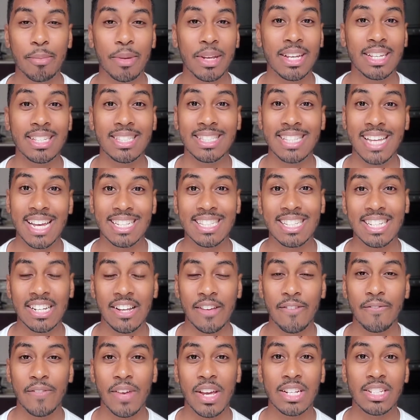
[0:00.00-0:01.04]
because that's going
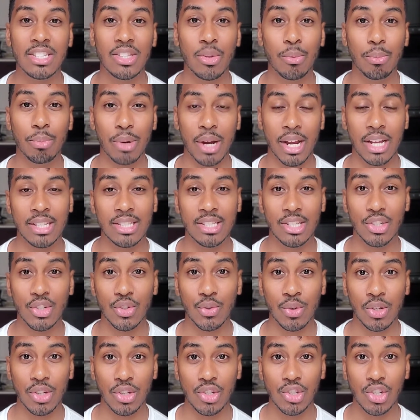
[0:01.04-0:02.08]
to affect the price that
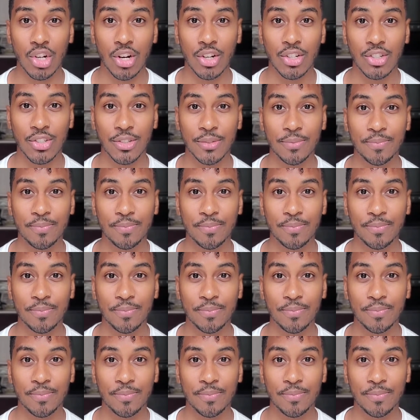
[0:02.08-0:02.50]
you can charge.